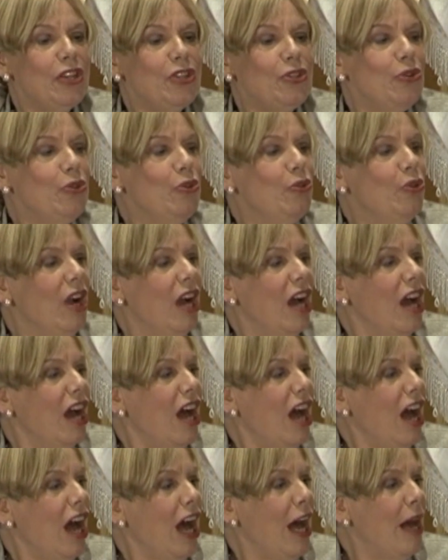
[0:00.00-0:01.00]
to
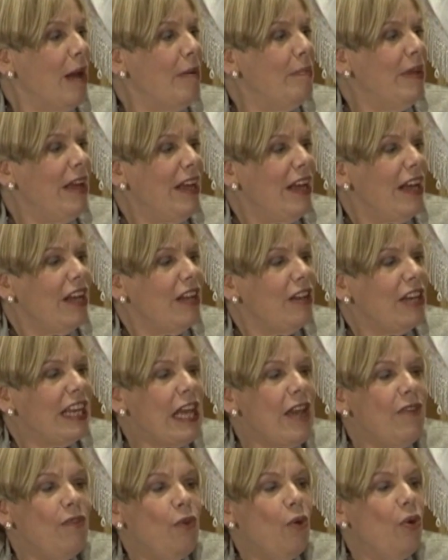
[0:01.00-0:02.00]
um,
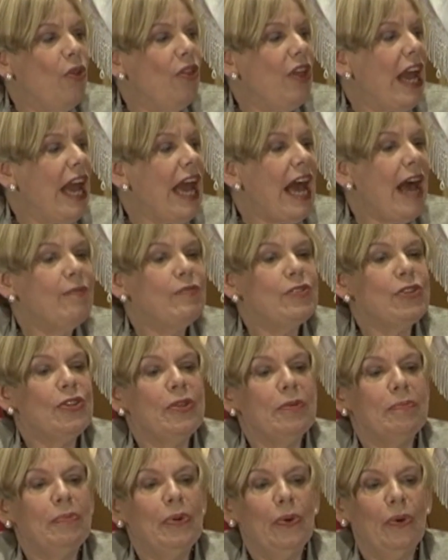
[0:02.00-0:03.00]
give all they have to
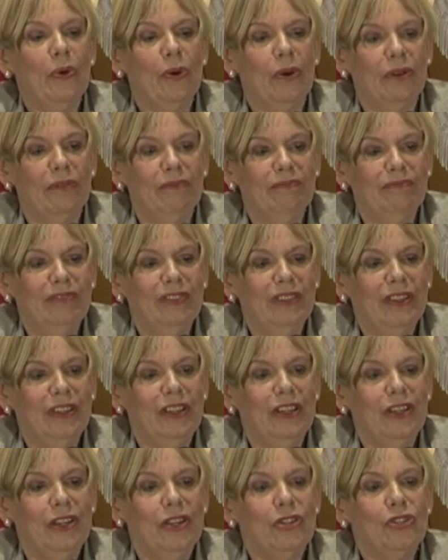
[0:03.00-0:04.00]
the poor,
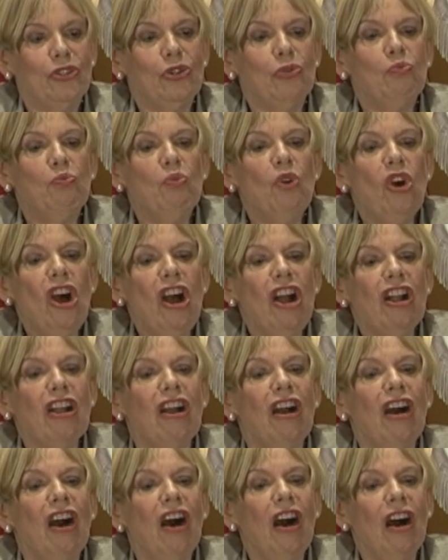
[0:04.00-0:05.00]
to work
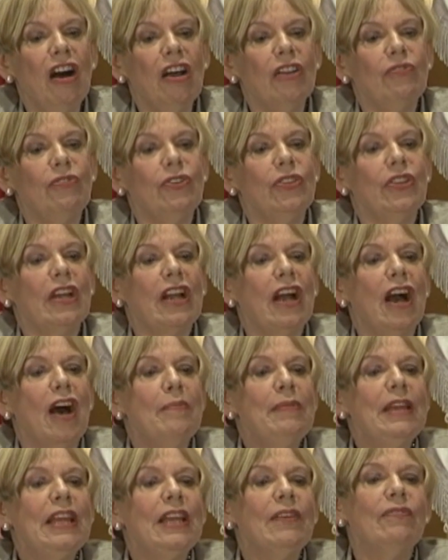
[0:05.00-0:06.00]
hard for the
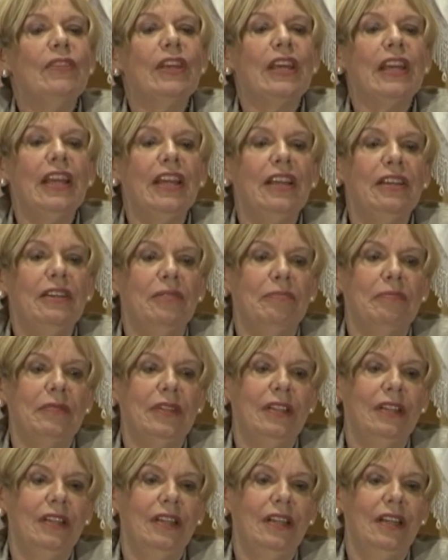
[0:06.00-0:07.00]
coming of the kingdom,
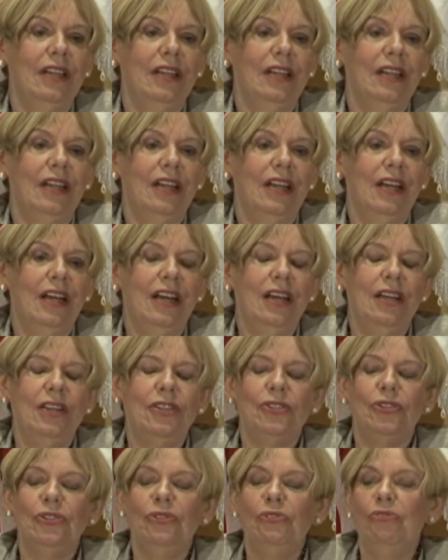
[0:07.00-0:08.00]
uh,
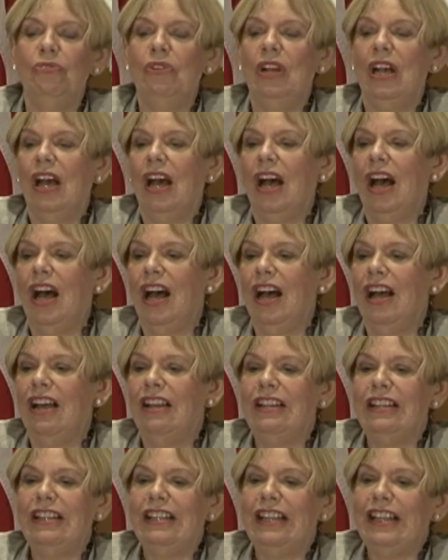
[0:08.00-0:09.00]
to uh,
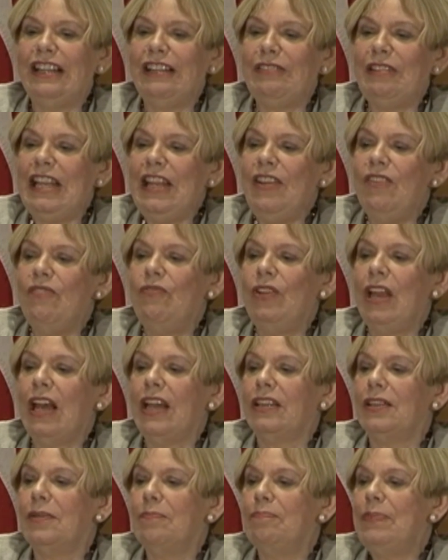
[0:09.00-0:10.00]
live
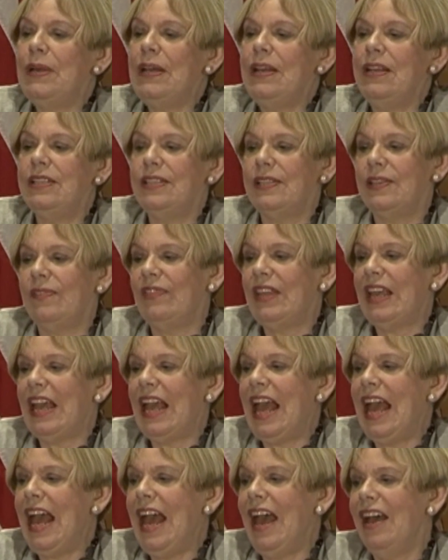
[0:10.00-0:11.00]
like the birds of the
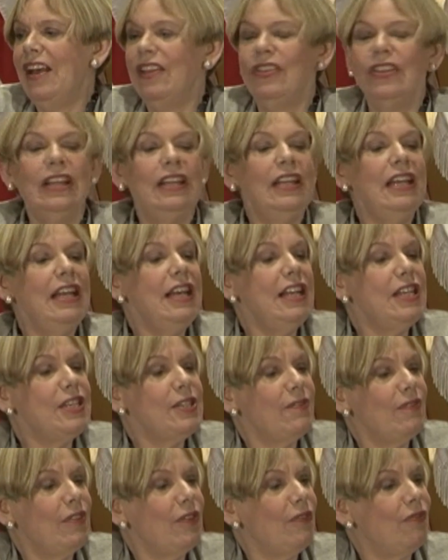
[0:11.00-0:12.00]
air and the
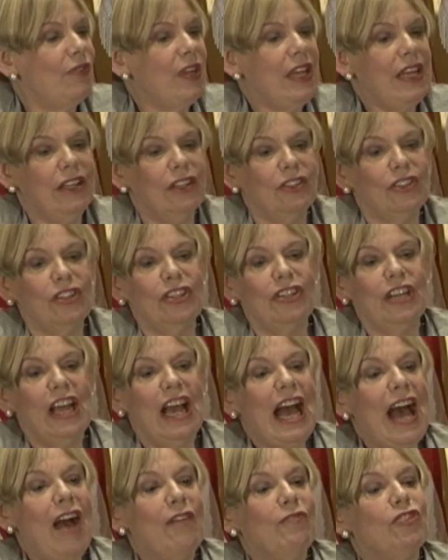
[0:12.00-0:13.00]
lilies of the field and
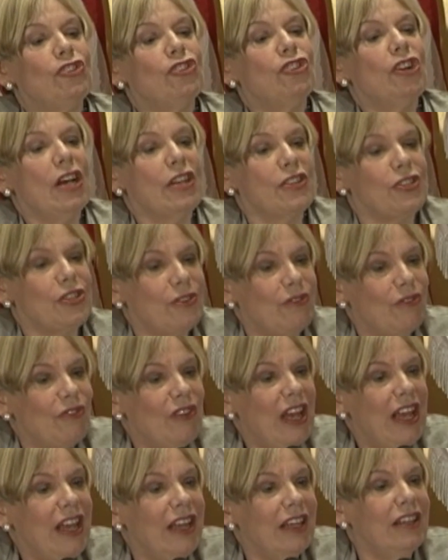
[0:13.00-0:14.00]
have trust,
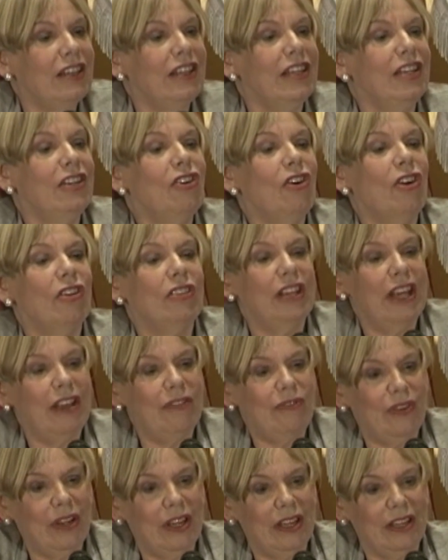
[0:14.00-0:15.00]
faith in God their
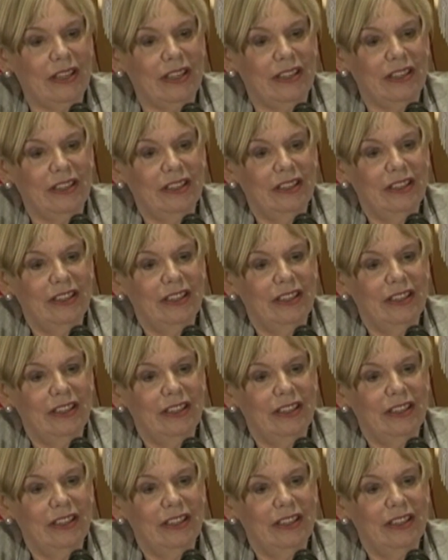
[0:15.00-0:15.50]
Father,